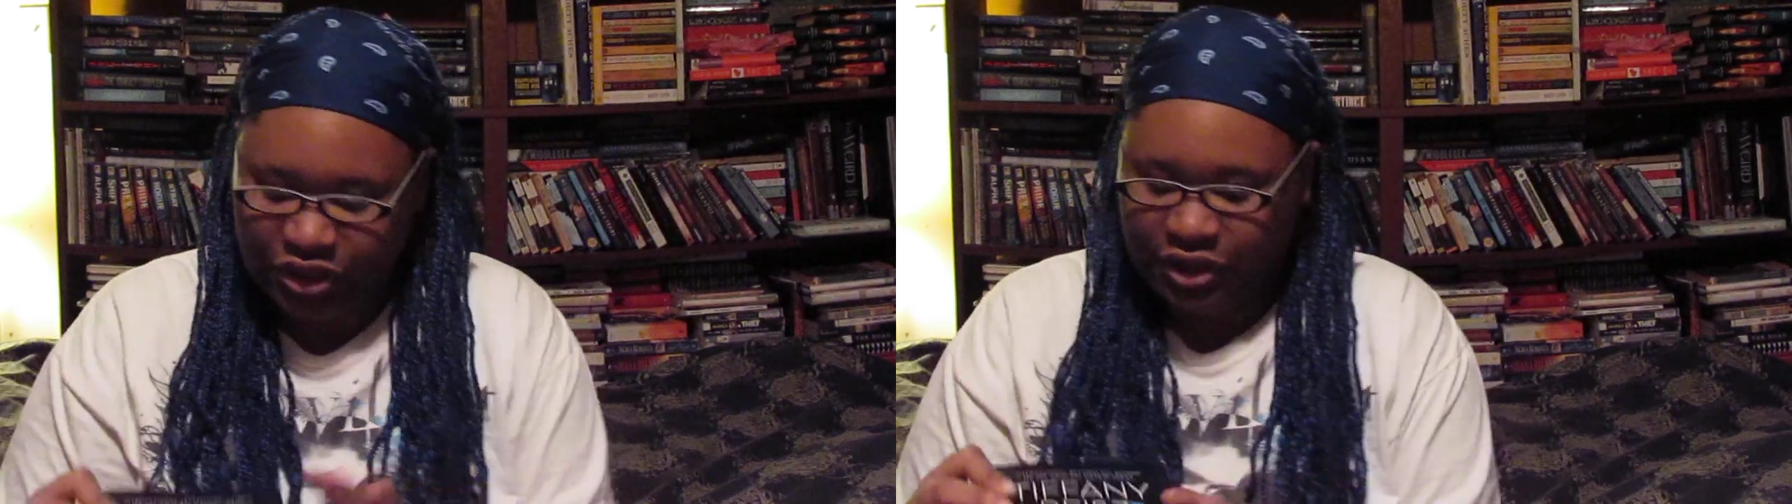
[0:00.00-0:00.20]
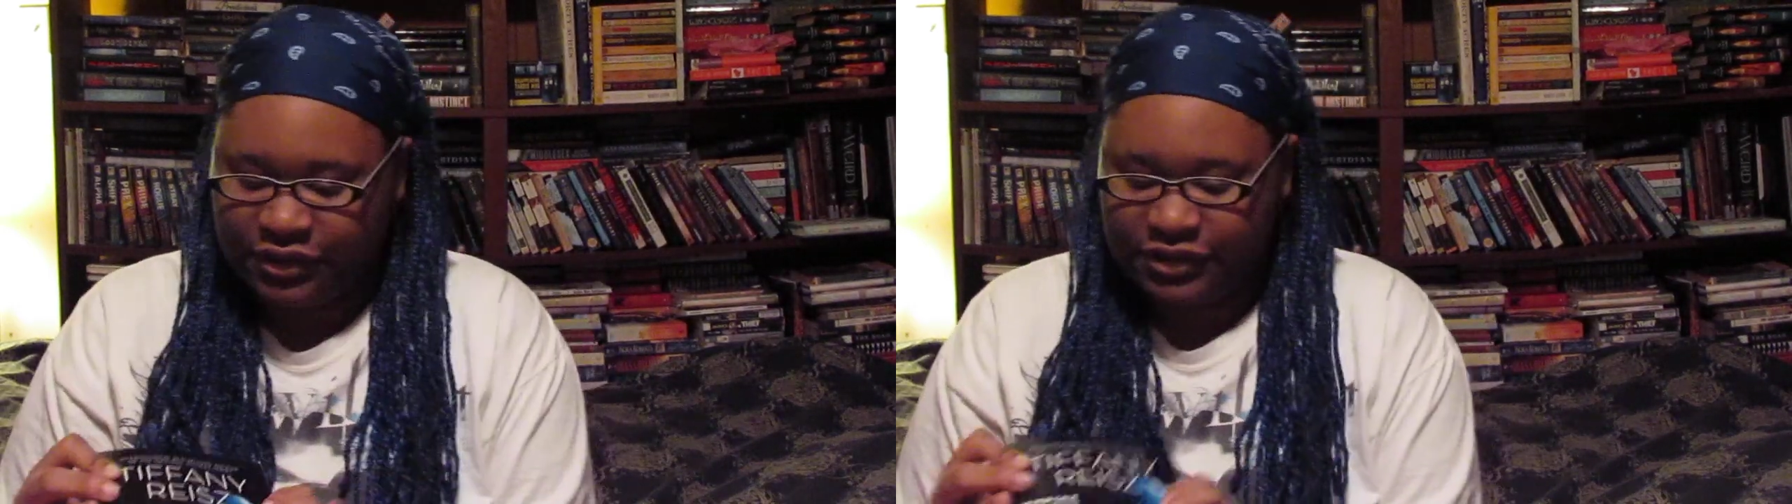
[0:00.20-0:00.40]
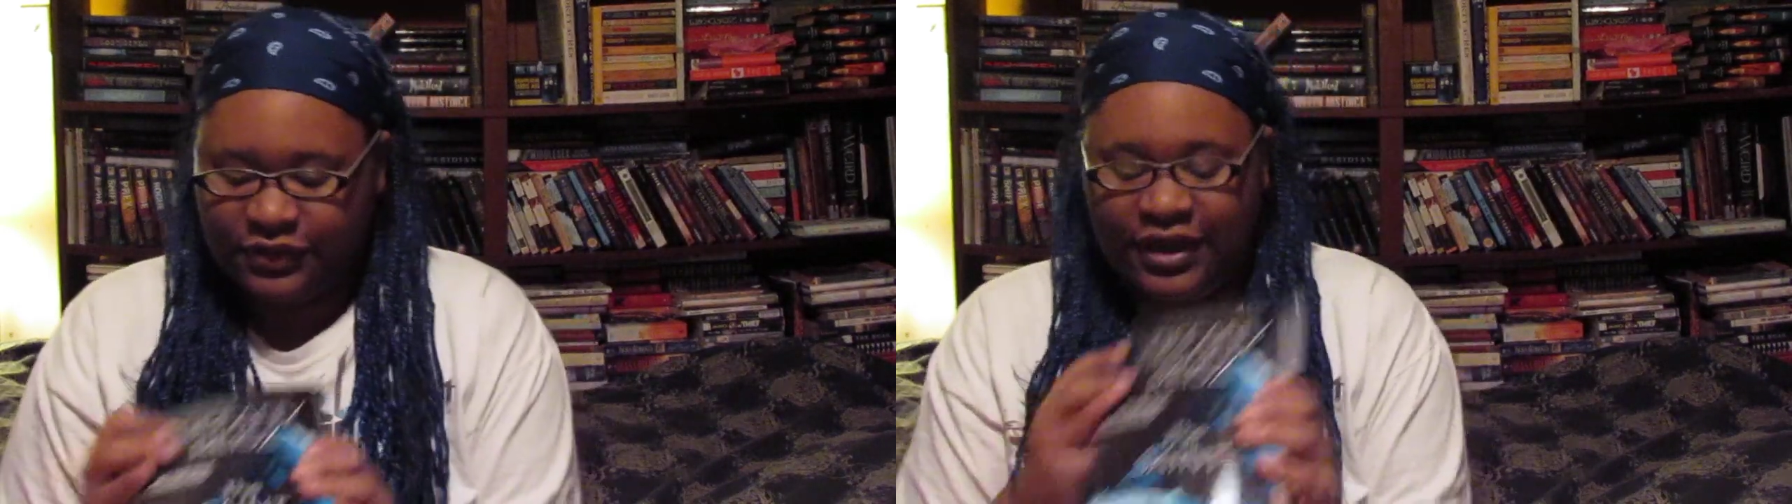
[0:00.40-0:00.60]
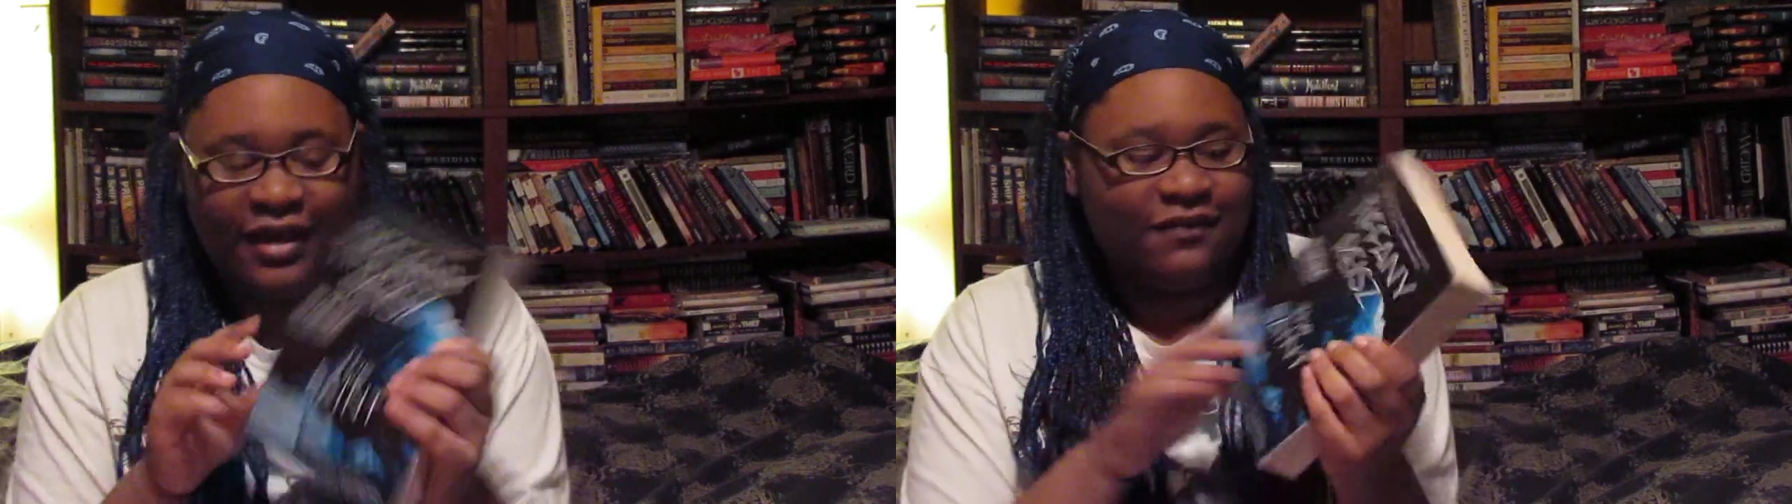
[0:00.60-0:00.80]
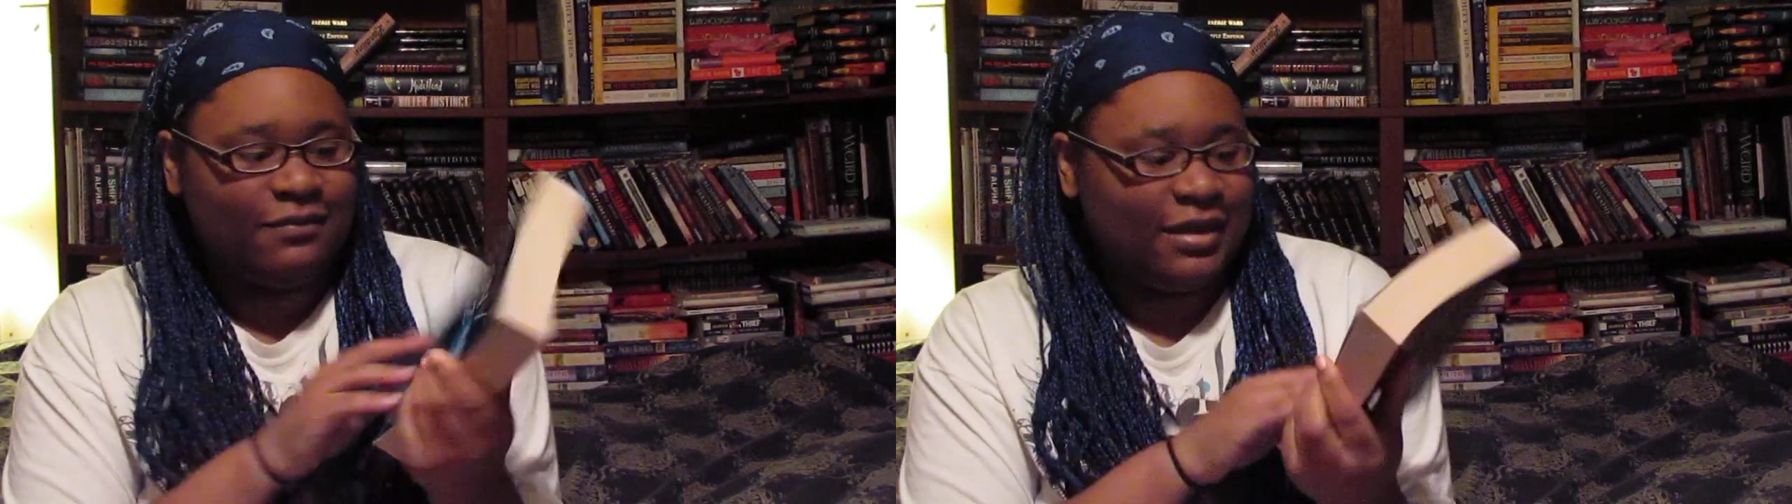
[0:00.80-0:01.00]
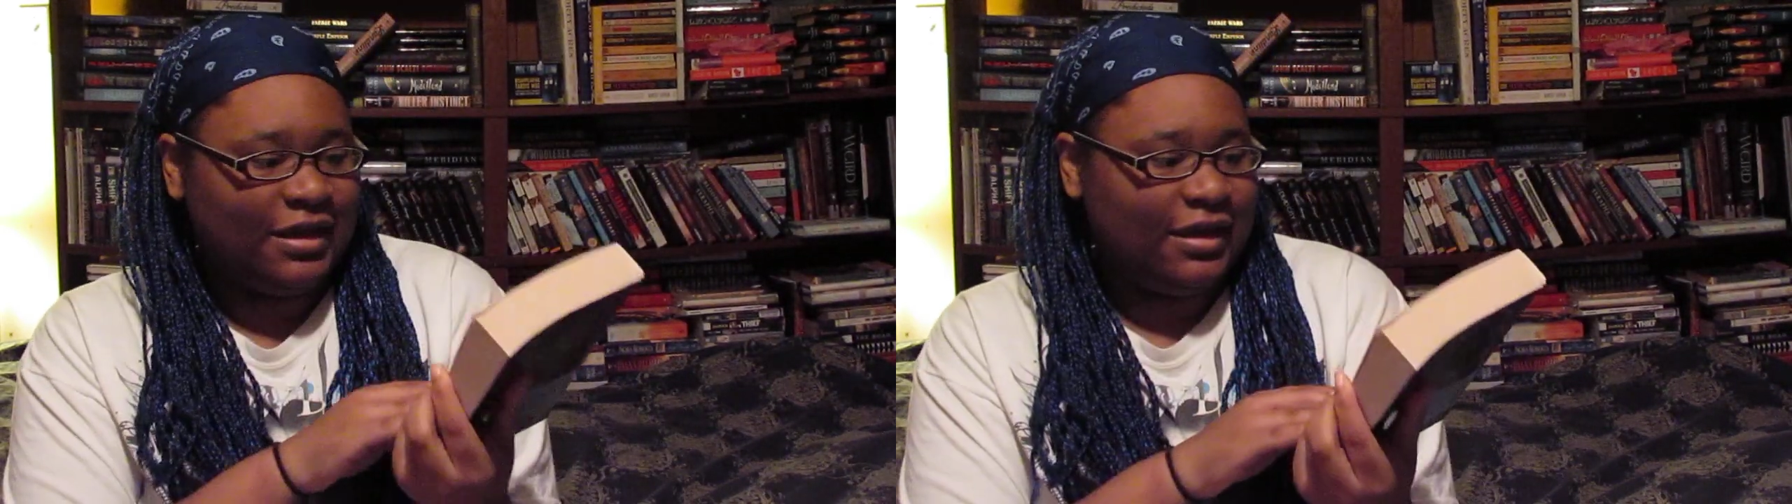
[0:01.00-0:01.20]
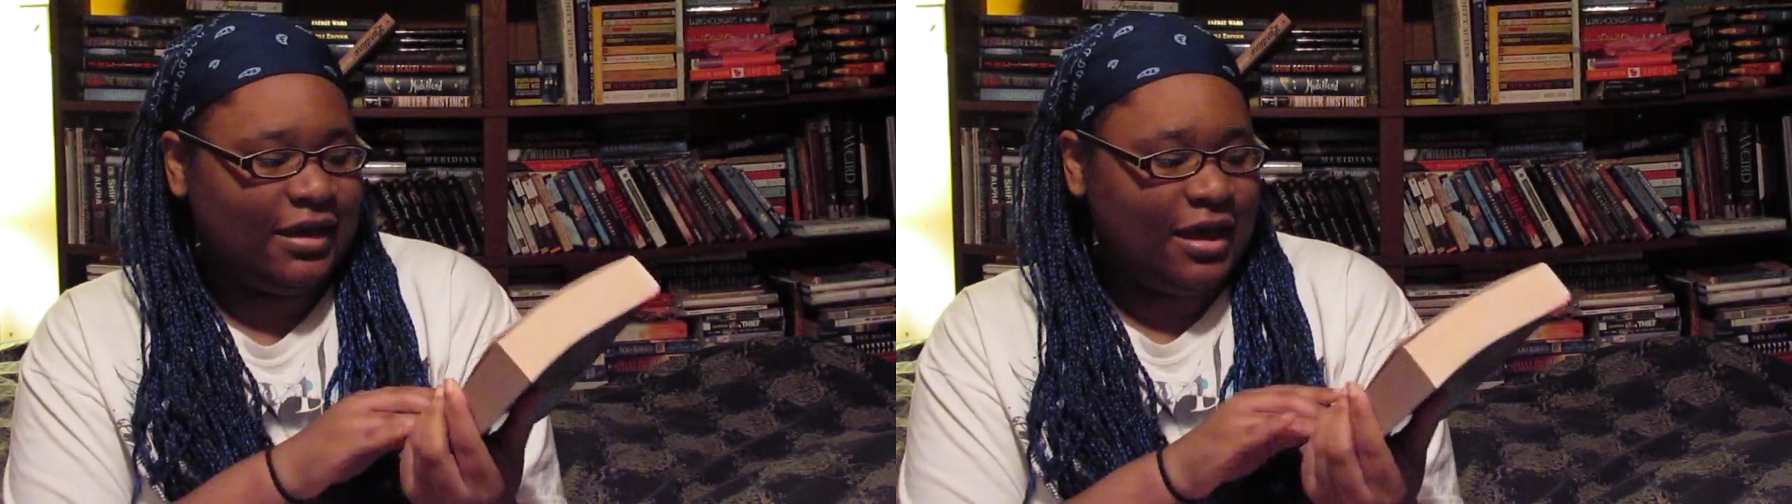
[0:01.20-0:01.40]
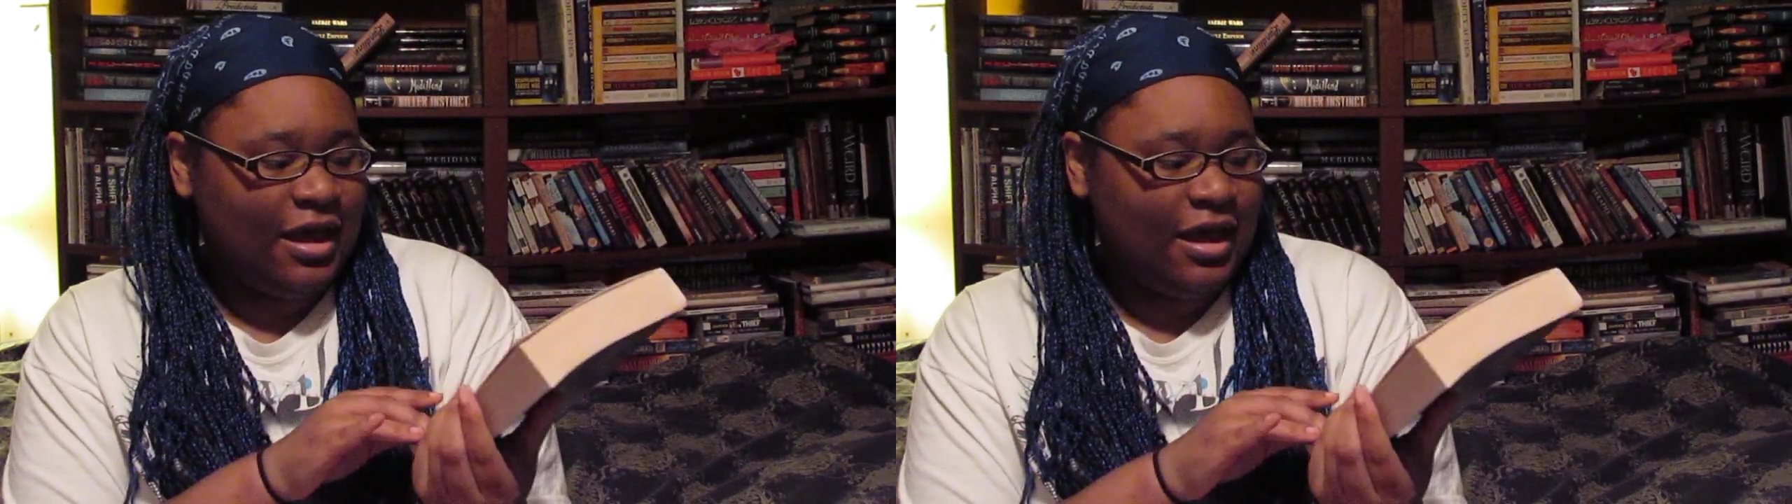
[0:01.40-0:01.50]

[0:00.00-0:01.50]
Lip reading: also gave me